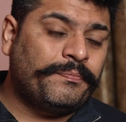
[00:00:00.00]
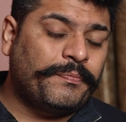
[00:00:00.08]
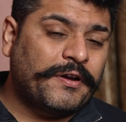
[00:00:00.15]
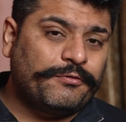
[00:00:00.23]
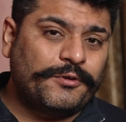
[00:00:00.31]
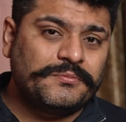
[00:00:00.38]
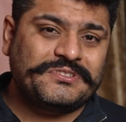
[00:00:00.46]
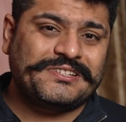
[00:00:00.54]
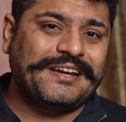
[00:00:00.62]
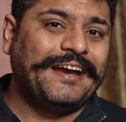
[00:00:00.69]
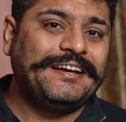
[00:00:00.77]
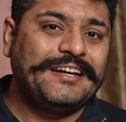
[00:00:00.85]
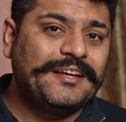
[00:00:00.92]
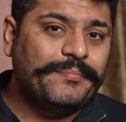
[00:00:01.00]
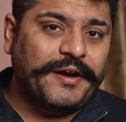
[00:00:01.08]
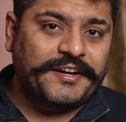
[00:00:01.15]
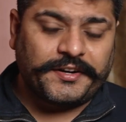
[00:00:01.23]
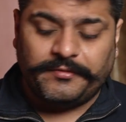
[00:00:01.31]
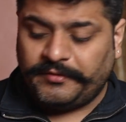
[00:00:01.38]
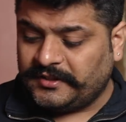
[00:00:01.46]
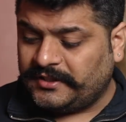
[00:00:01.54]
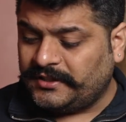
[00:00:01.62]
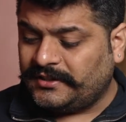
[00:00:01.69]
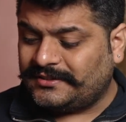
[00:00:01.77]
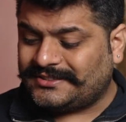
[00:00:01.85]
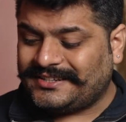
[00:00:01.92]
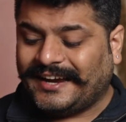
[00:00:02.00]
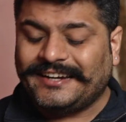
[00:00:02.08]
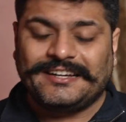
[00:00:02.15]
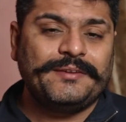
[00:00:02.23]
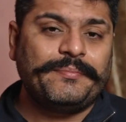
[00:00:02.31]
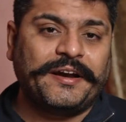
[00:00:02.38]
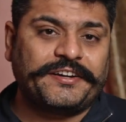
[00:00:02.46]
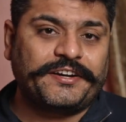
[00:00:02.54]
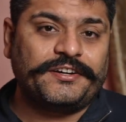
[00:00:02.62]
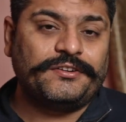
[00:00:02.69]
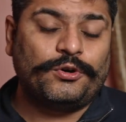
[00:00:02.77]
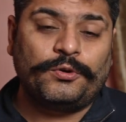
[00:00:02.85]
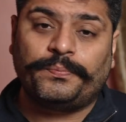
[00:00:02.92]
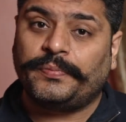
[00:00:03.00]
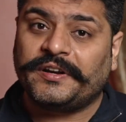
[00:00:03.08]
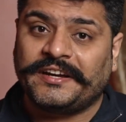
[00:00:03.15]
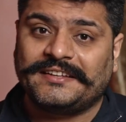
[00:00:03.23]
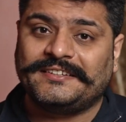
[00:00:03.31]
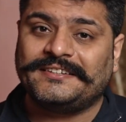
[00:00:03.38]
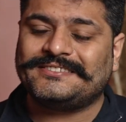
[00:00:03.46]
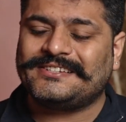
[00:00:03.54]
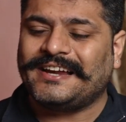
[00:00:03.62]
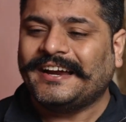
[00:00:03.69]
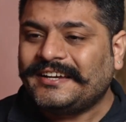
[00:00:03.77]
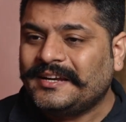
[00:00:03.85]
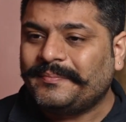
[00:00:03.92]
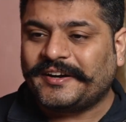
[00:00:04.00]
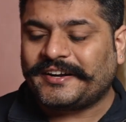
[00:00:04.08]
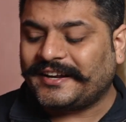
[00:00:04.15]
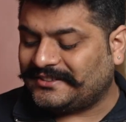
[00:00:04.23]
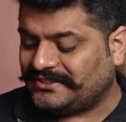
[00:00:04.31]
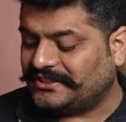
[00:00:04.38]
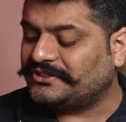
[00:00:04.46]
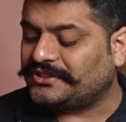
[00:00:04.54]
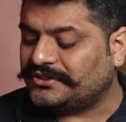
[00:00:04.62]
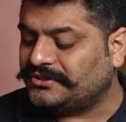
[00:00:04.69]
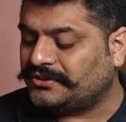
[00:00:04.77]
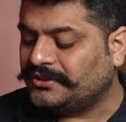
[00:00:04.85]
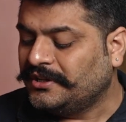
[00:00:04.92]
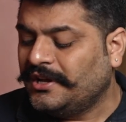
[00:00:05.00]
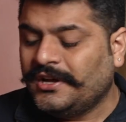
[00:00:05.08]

performs slightly better with the slightly better openness and slightly better extensions